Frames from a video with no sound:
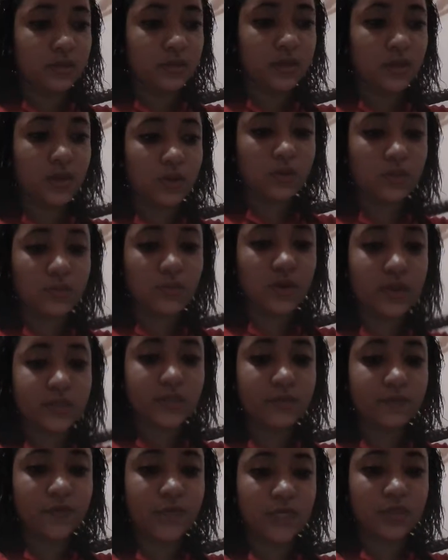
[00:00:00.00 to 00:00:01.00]
Their
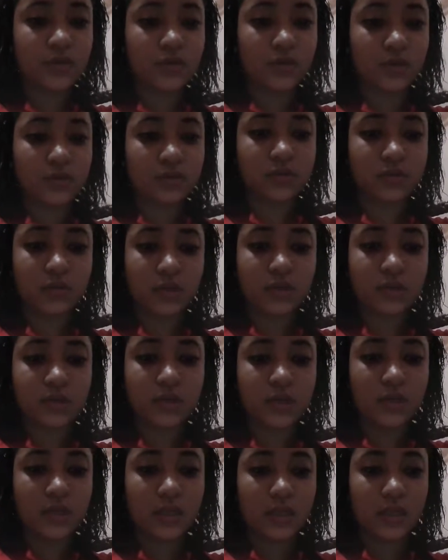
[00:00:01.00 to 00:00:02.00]
motivation to
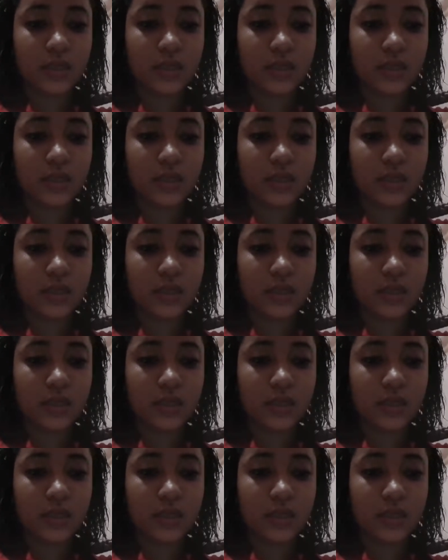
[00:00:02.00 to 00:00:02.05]
learn